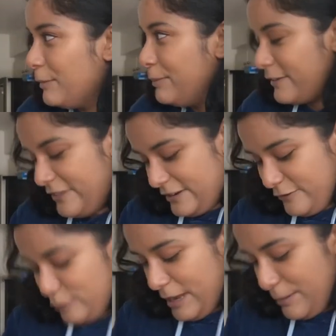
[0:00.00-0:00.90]
I'm a big fan
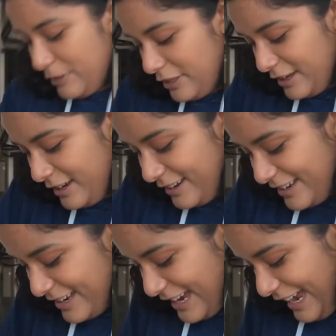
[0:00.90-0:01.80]
of homeopathy,
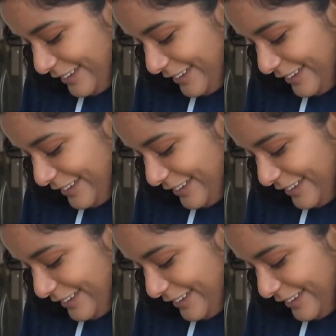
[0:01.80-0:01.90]
mm-hmm.